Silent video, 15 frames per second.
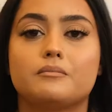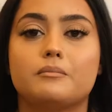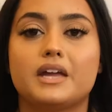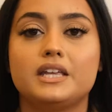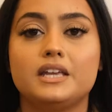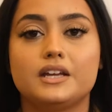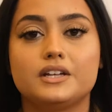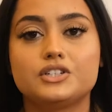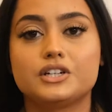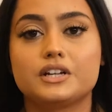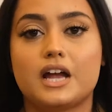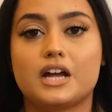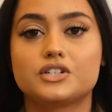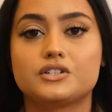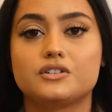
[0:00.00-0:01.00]
Many
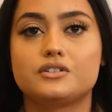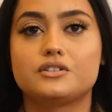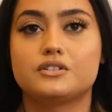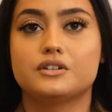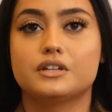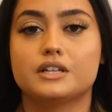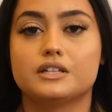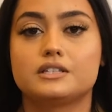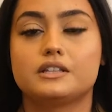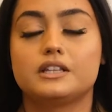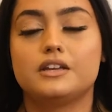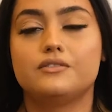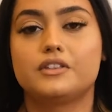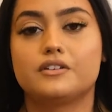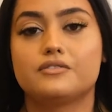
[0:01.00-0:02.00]
international students
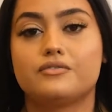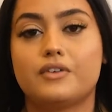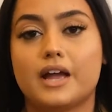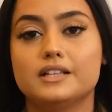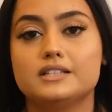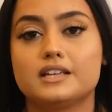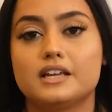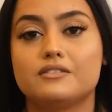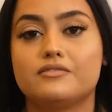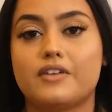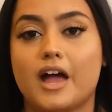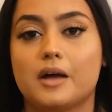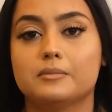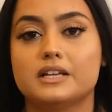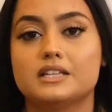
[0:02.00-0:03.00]
leave their friends and
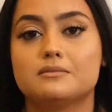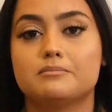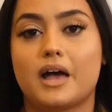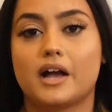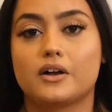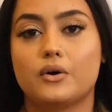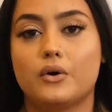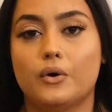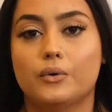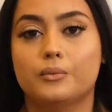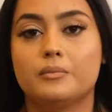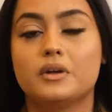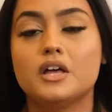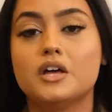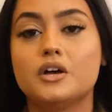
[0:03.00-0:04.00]
families back
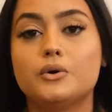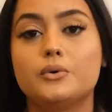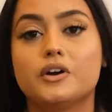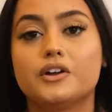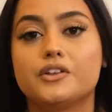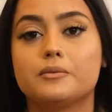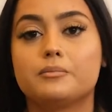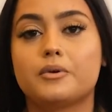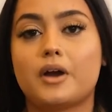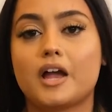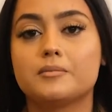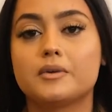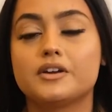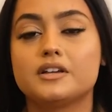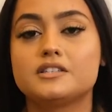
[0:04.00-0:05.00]
home, who are their
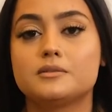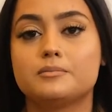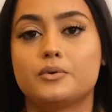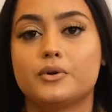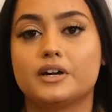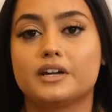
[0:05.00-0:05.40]
primary support